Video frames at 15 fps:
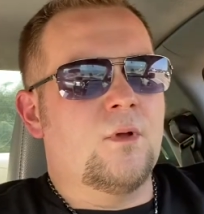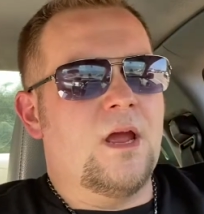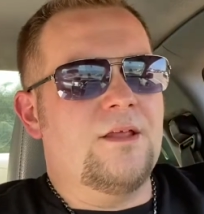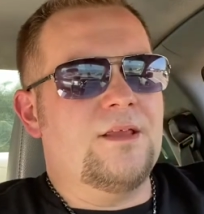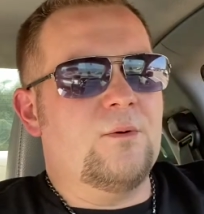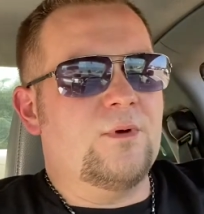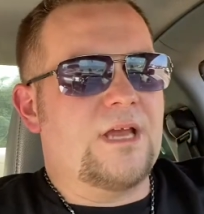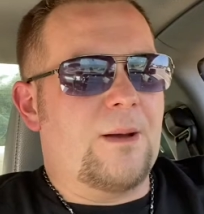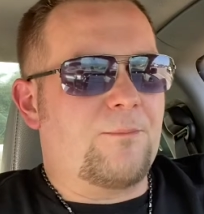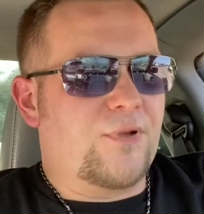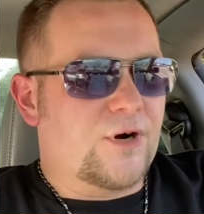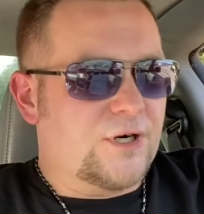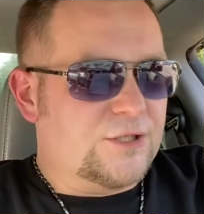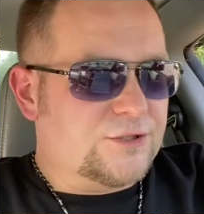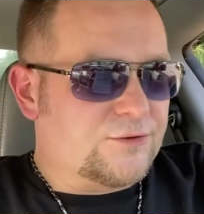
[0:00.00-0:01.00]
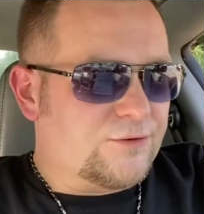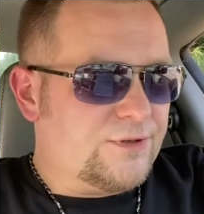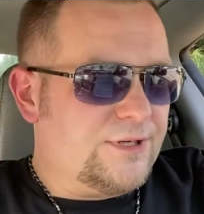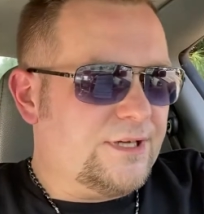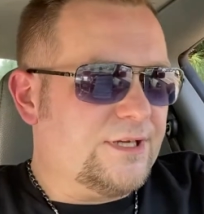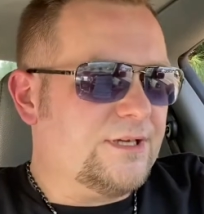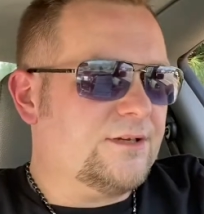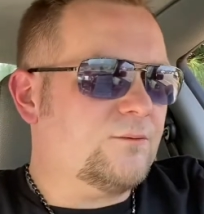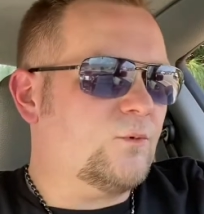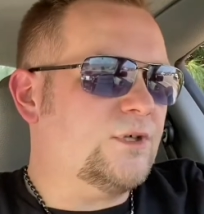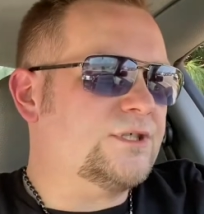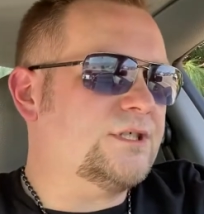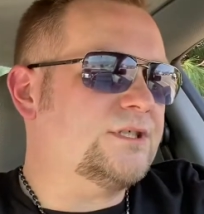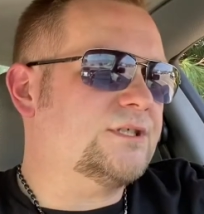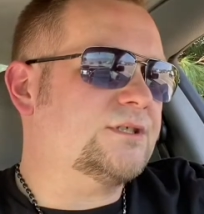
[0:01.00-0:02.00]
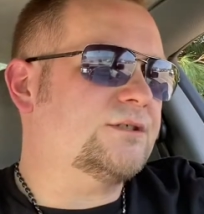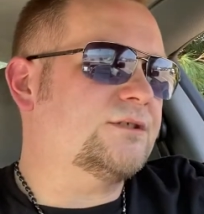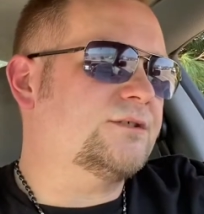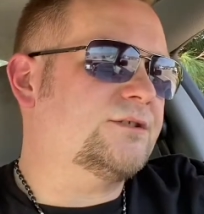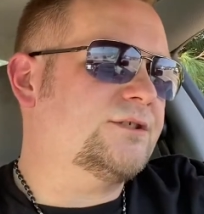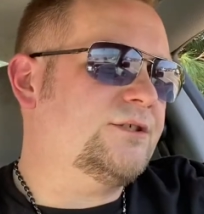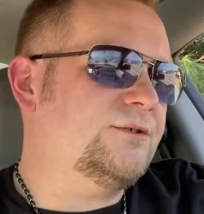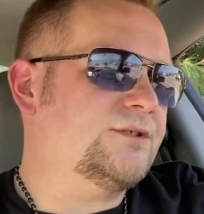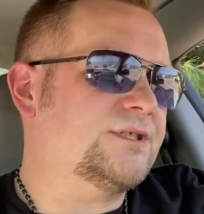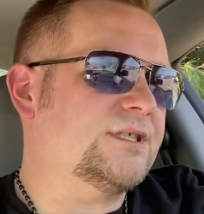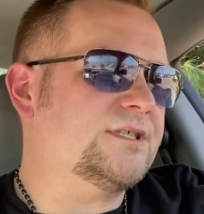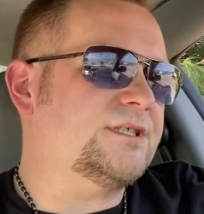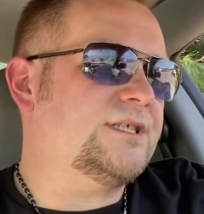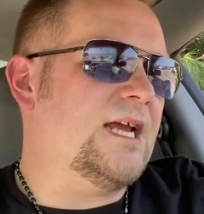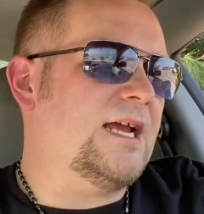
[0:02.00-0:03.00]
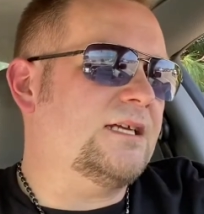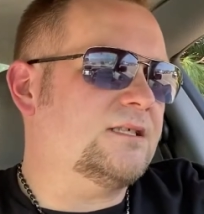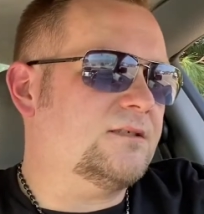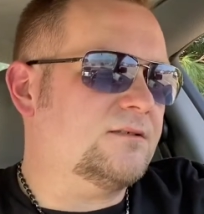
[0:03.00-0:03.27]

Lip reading: and then we got perjury, which is 268,